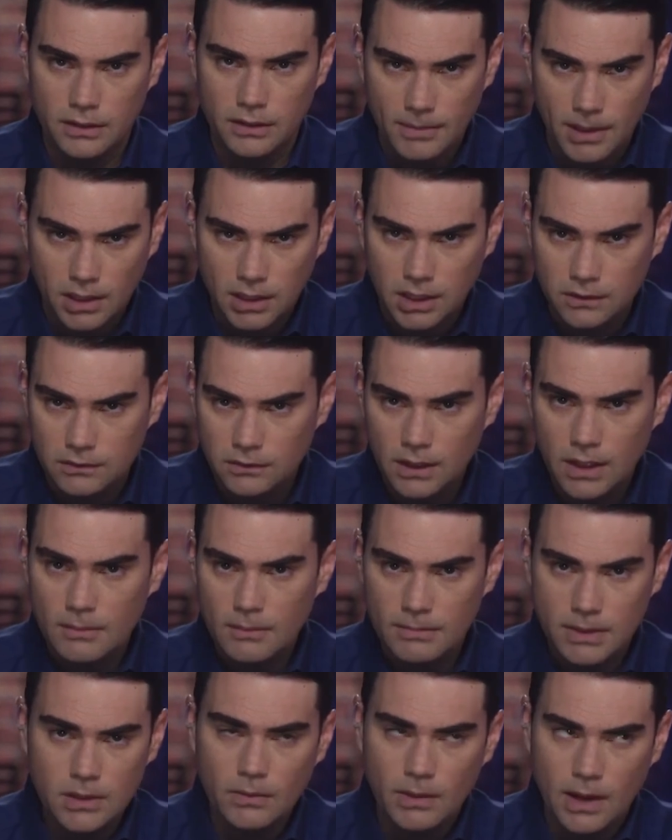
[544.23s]
the markets.
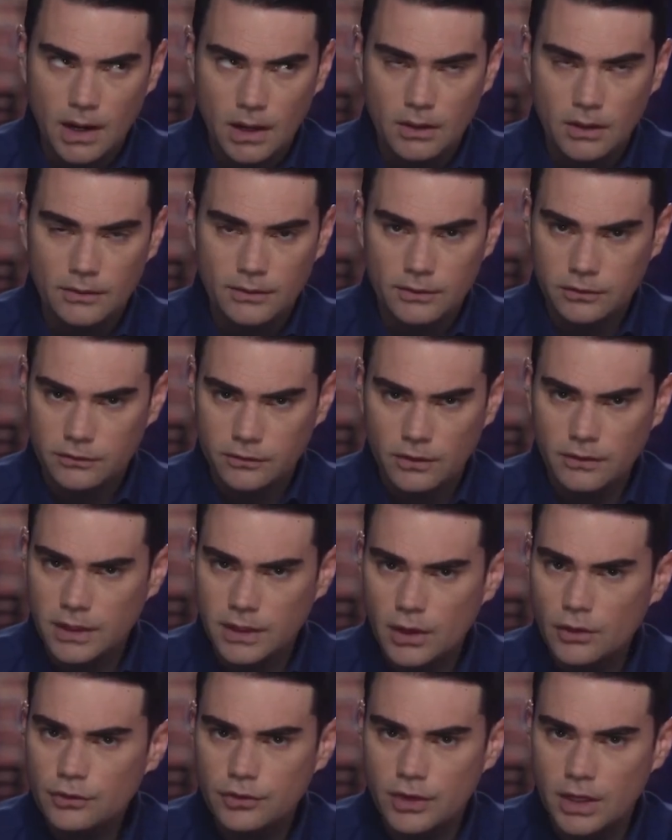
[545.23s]
Meanwhile, they're still
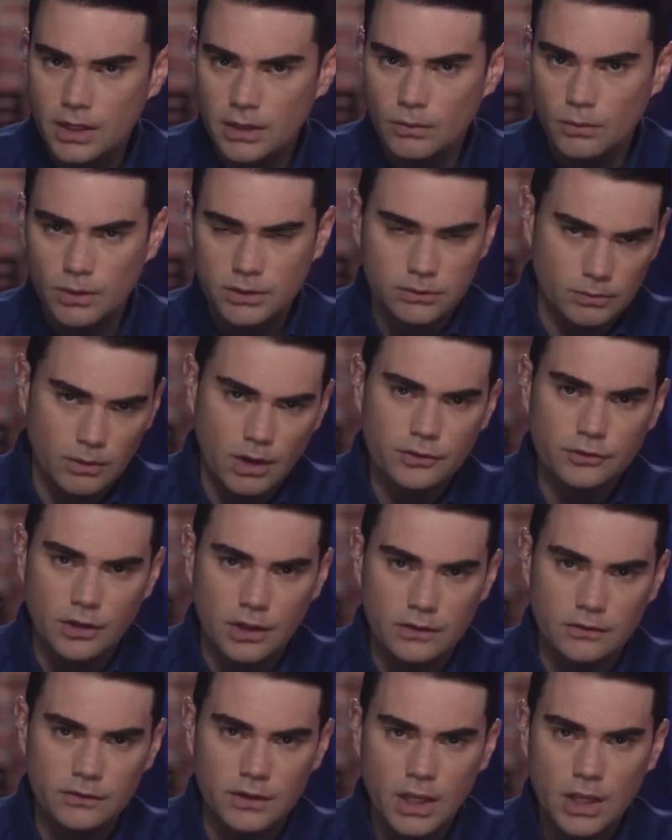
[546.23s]
negotiating with the
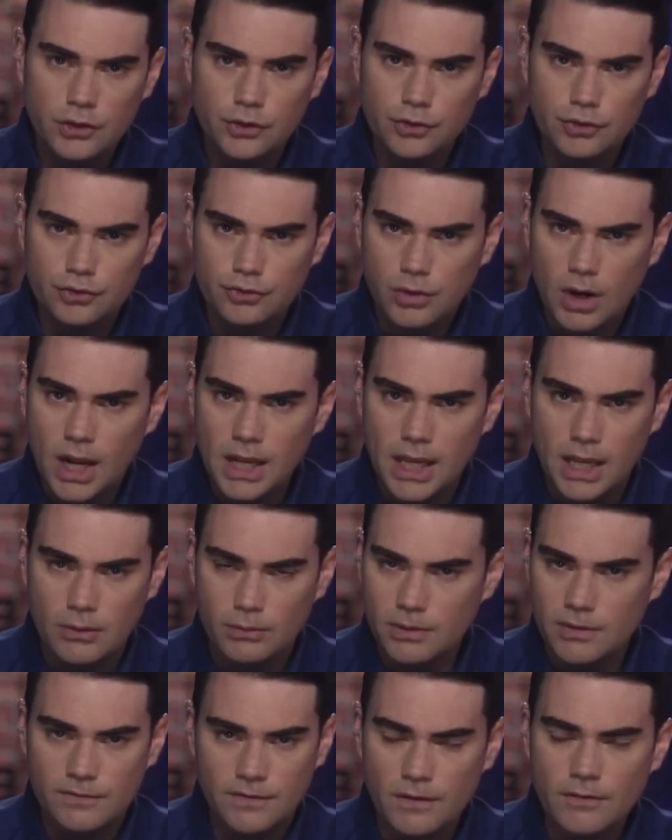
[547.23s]
Russians to try
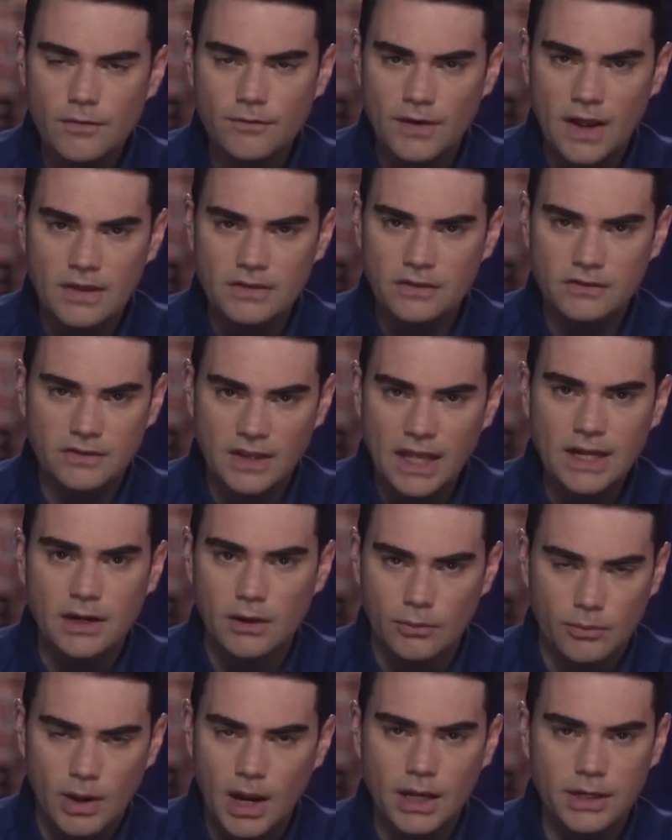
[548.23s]
and revivify the dead
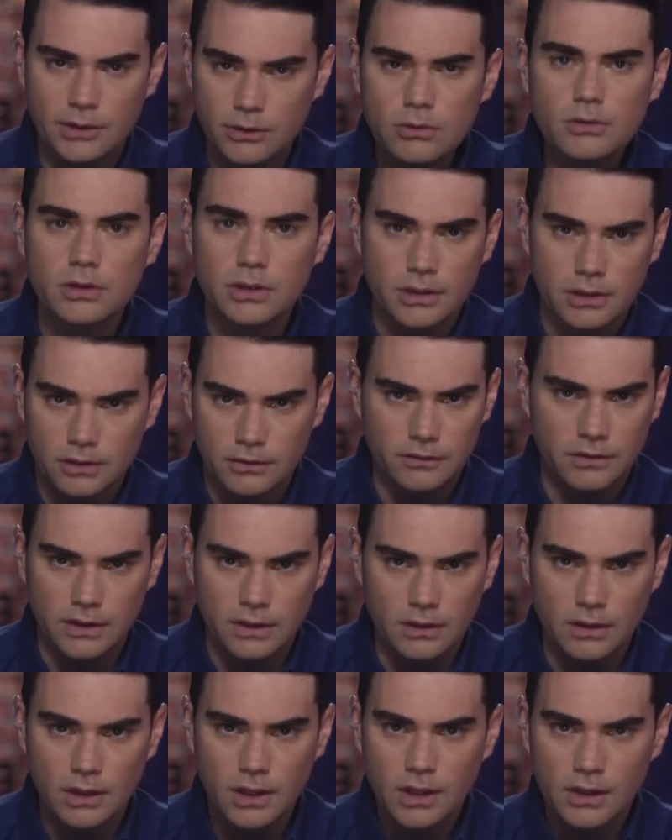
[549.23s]
Iran nuclear
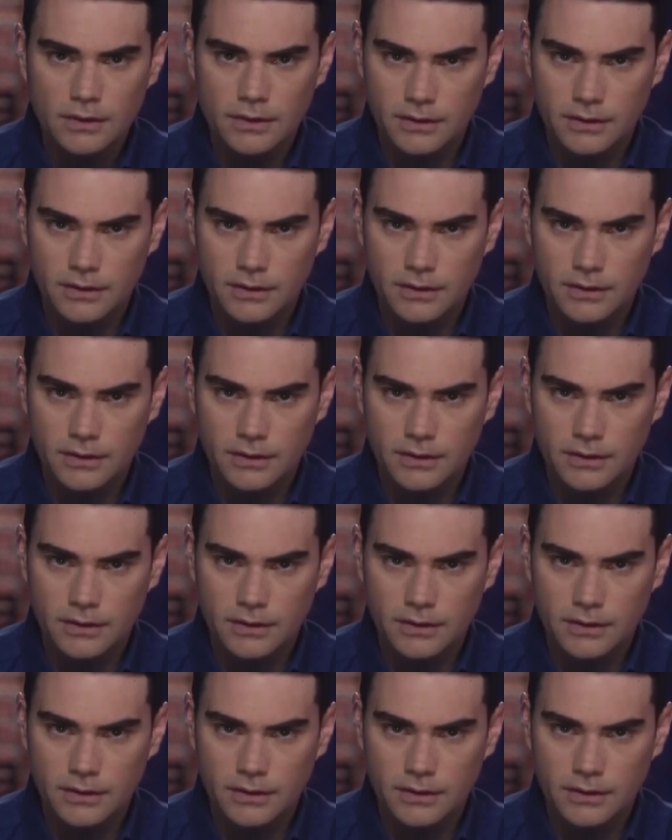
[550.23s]
deal.